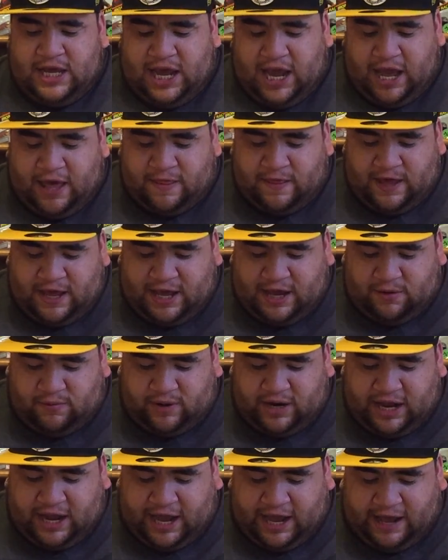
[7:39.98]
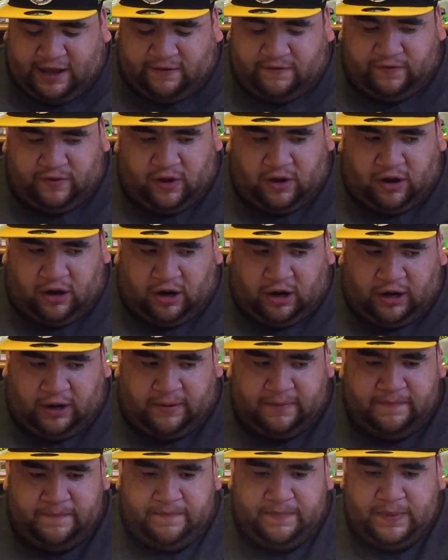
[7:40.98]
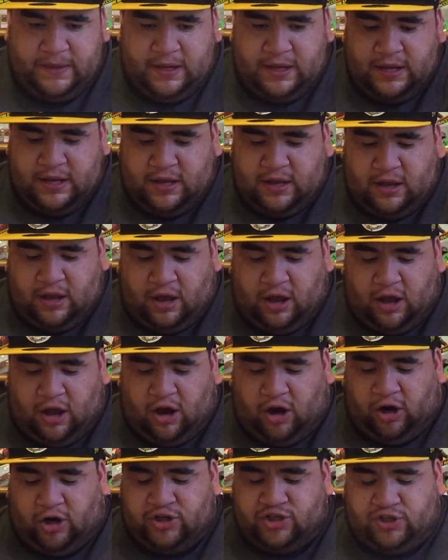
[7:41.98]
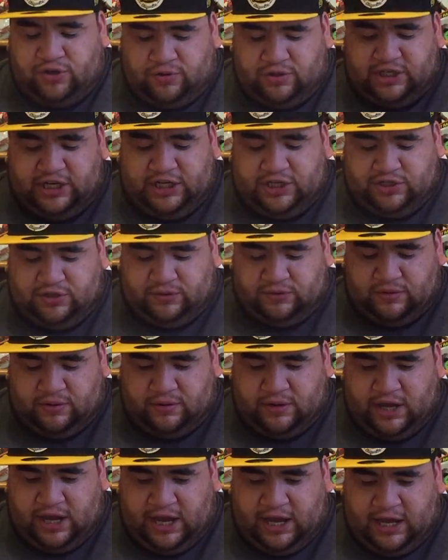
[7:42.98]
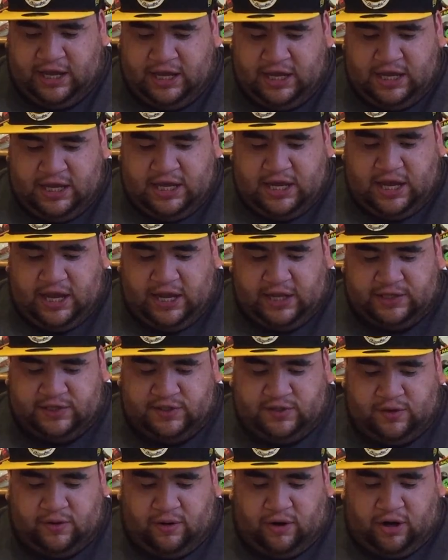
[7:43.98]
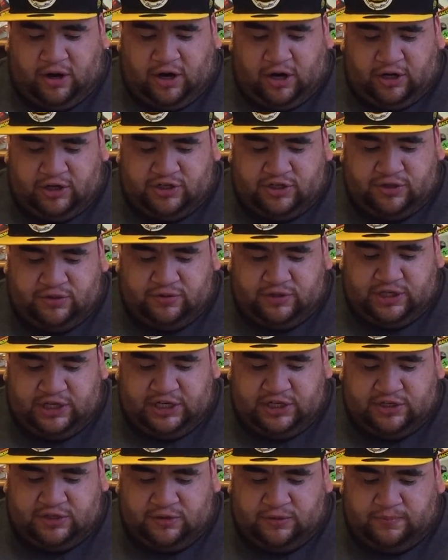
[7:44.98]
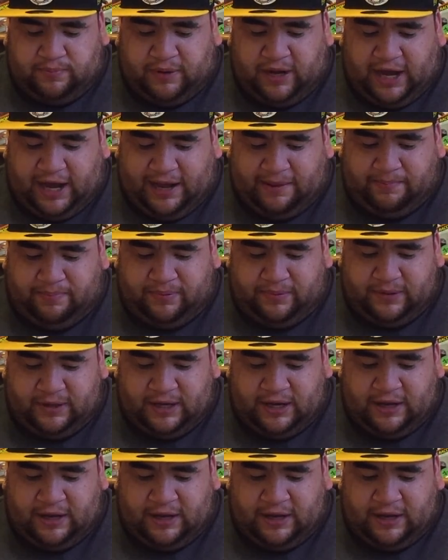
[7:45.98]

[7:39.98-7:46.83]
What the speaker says: And then we have our R2-D2, okay? And so our R2-D2 pop,